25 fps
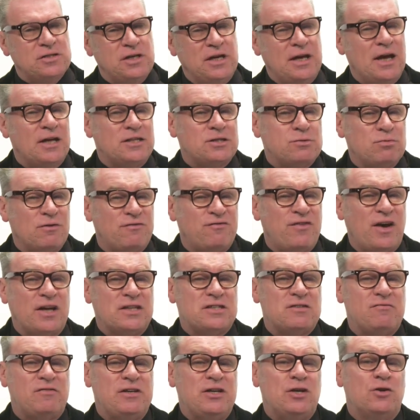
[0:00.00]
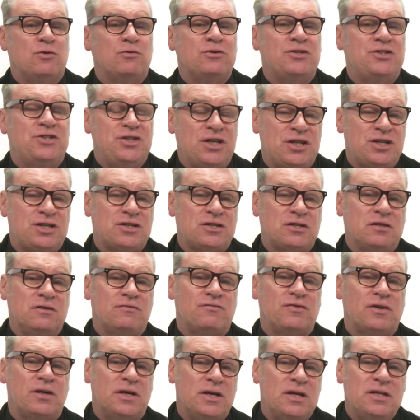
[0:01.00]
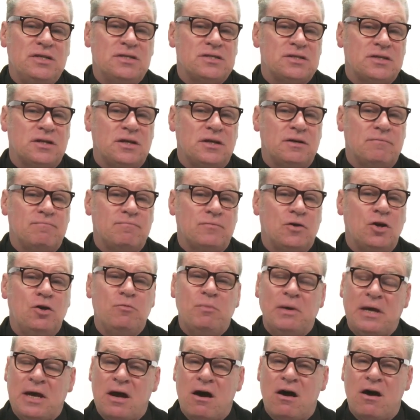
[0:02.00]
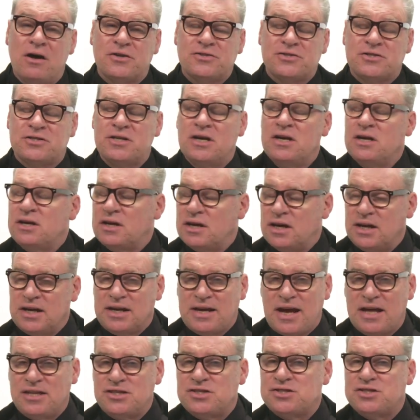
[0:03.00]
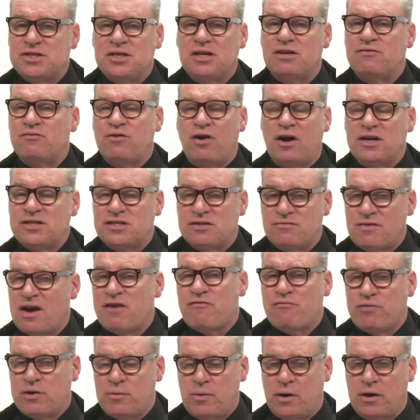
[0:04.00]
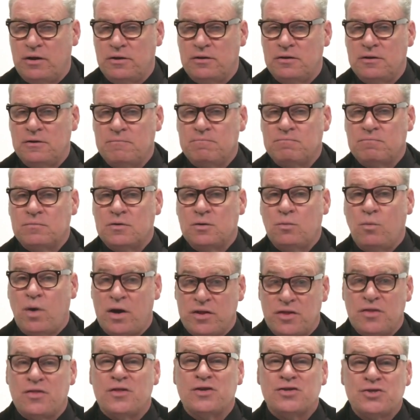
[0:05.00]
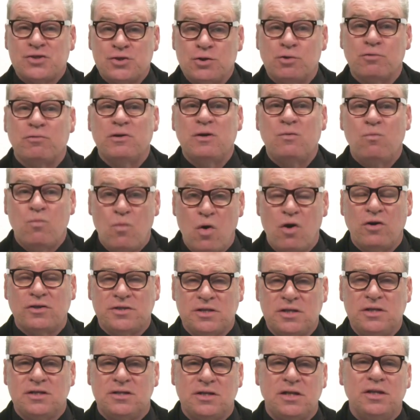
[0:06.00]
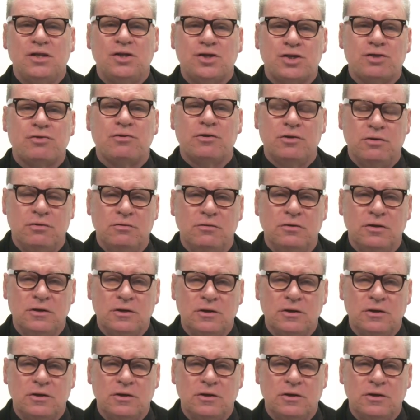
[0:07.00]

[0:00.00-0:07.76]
he had to effectively audition for Lindsay, whom he asked, against the advice of everyone, whether the story was indeed true.